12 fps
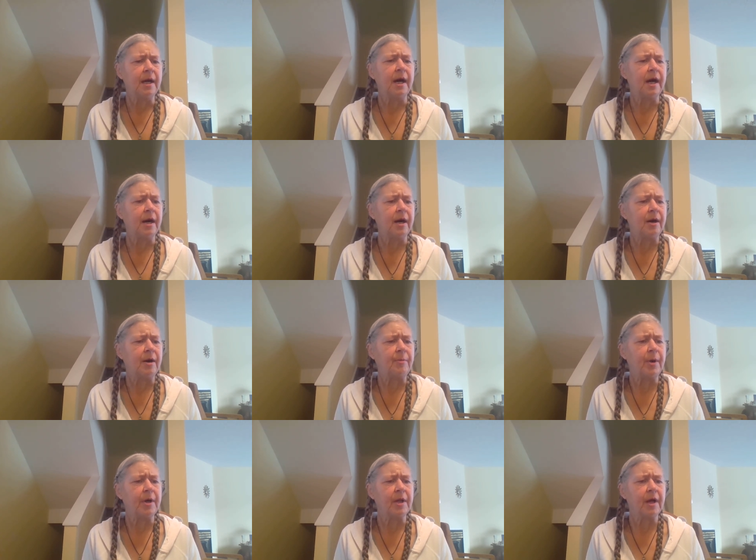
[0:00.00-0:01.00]

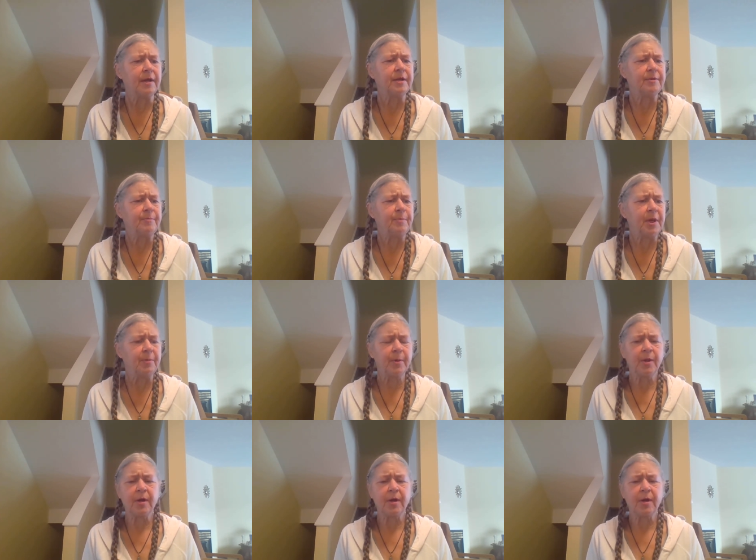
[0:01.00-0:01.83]
A lot of people